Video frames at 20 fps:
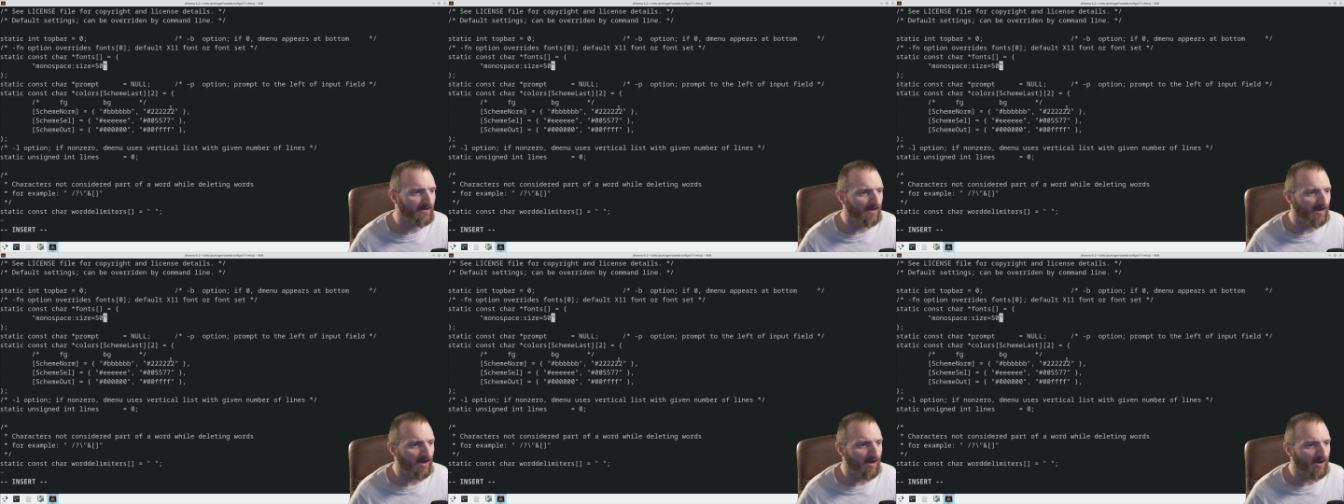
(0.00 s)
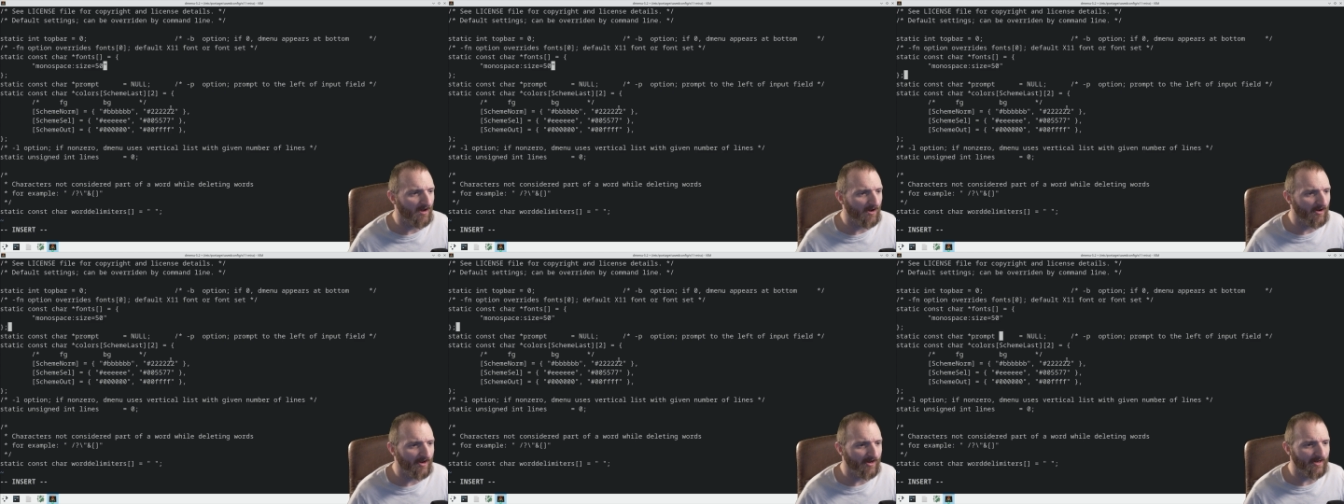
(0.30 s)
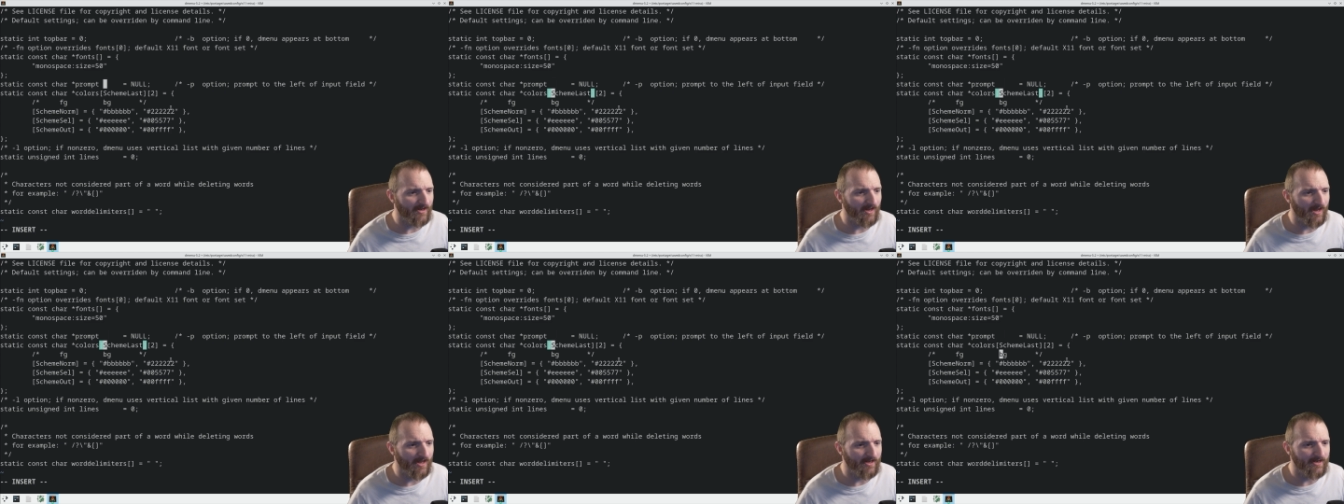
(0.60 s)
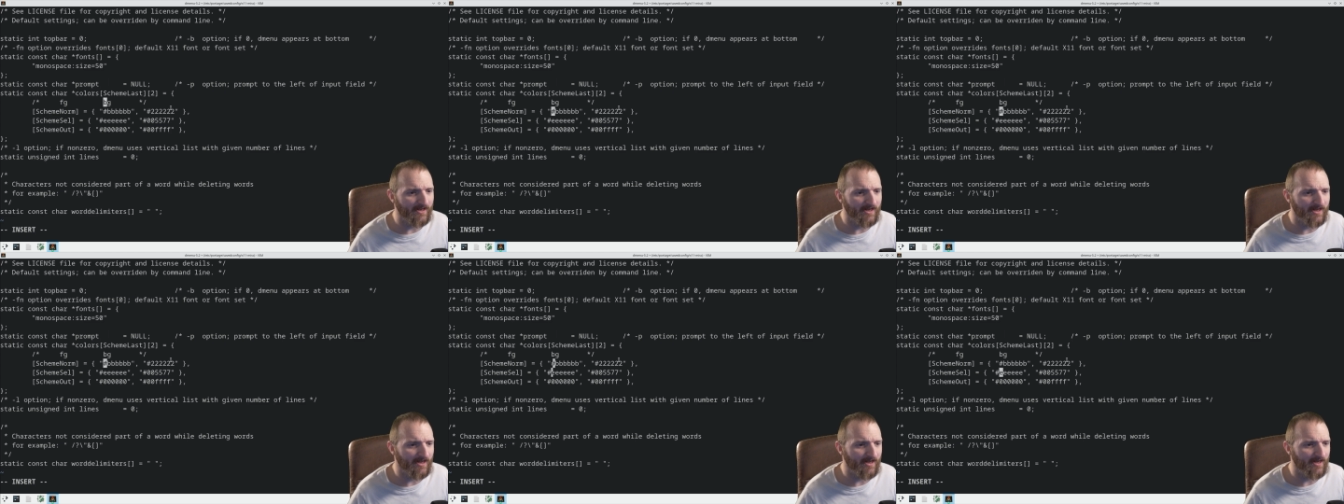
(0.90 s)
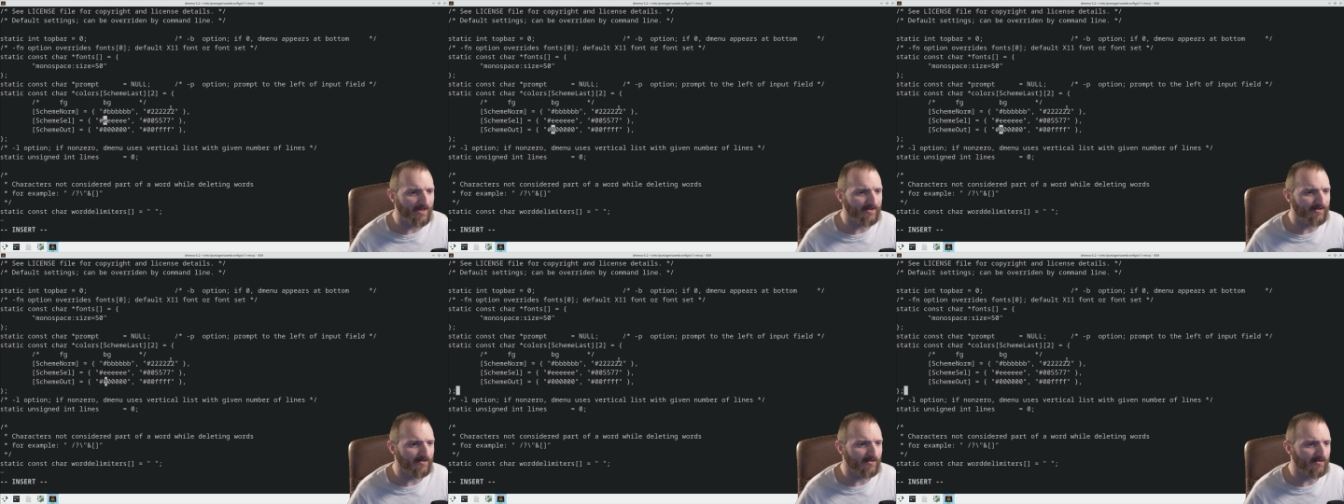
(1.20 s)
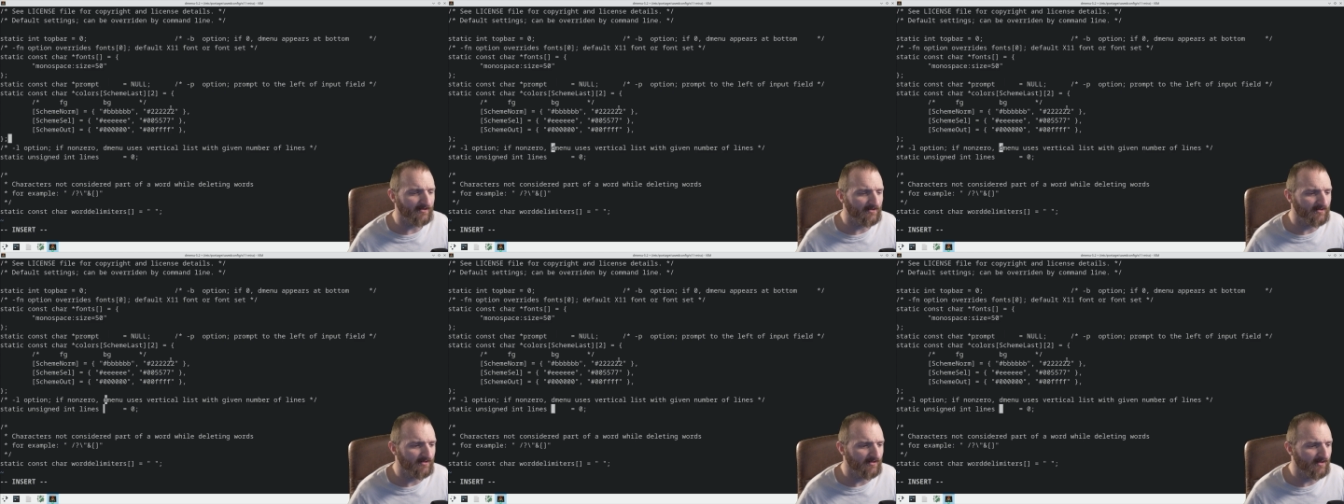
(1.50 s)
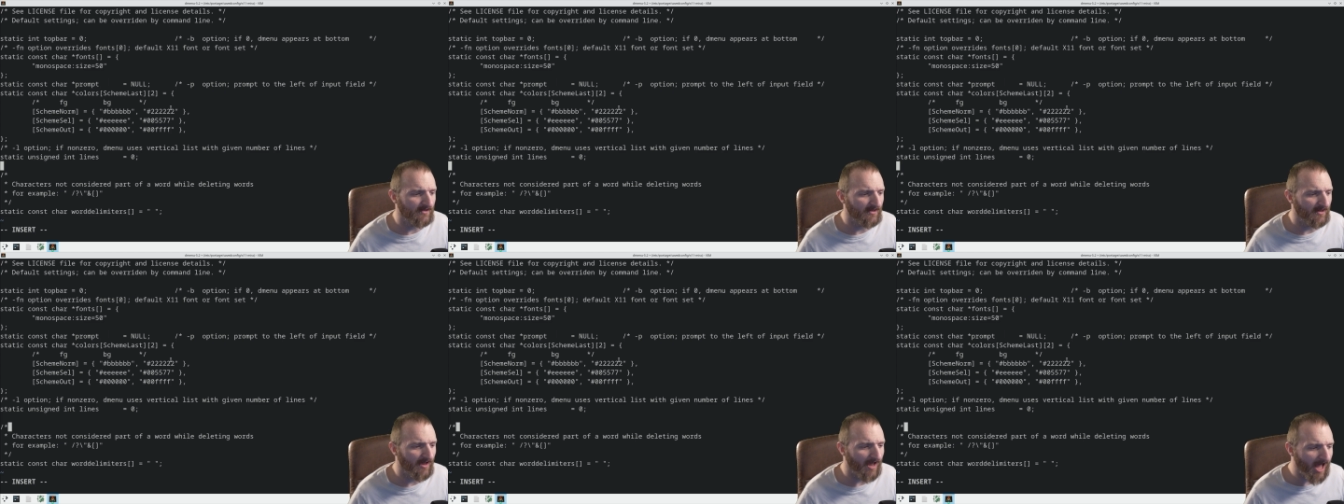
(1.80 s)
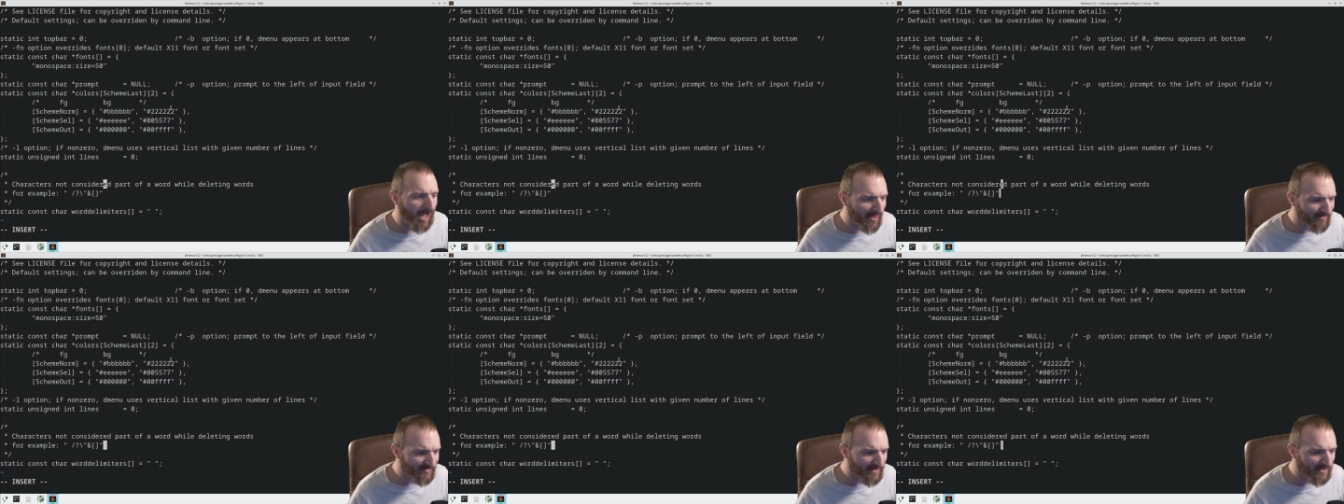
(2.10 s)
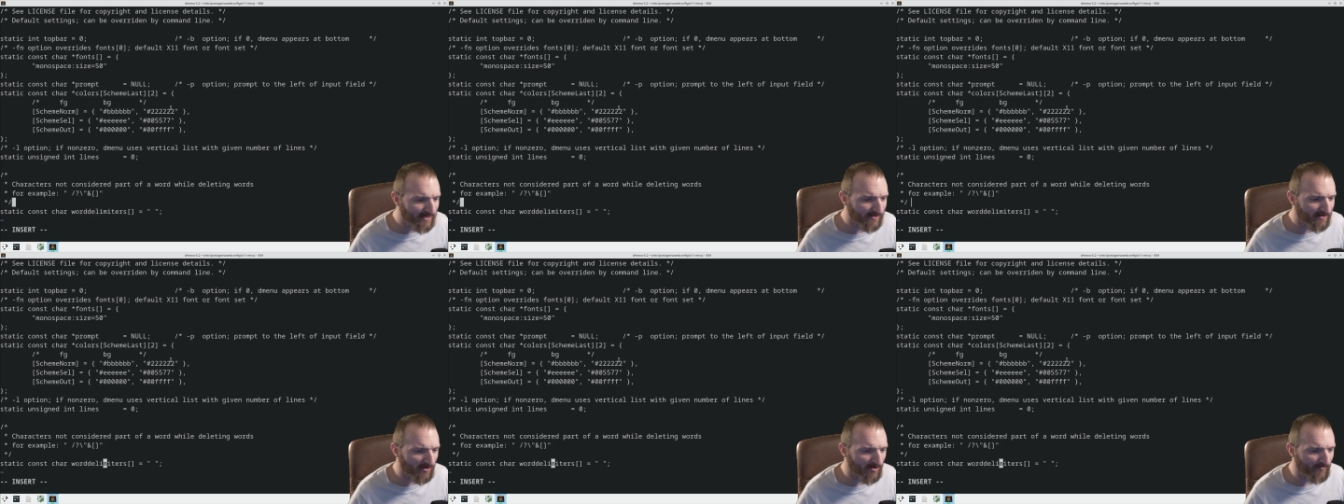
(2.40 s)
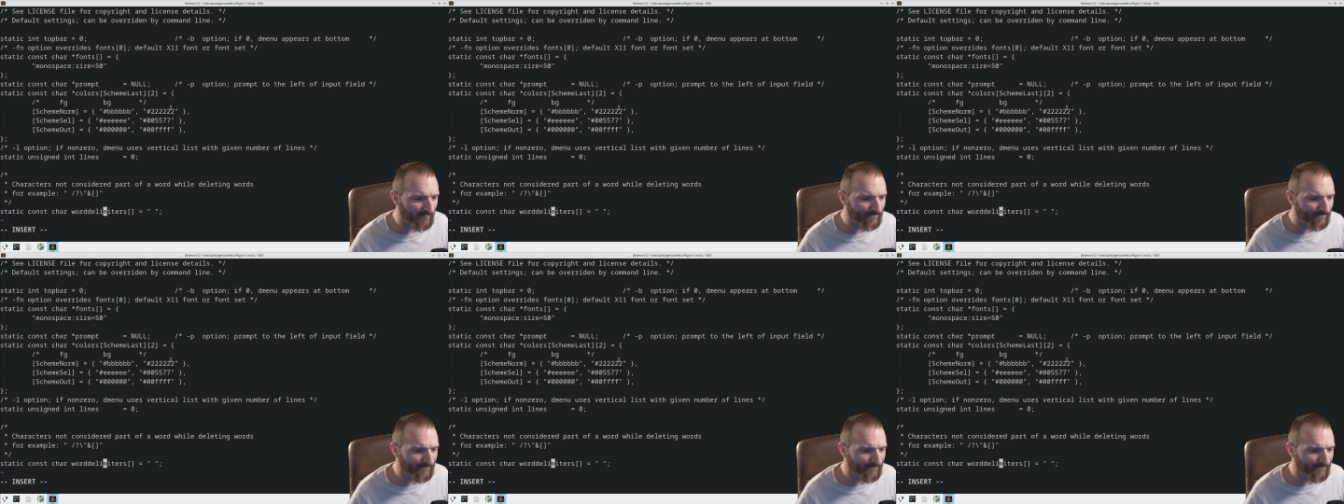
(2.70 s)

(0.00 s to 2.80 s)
All right, and then I think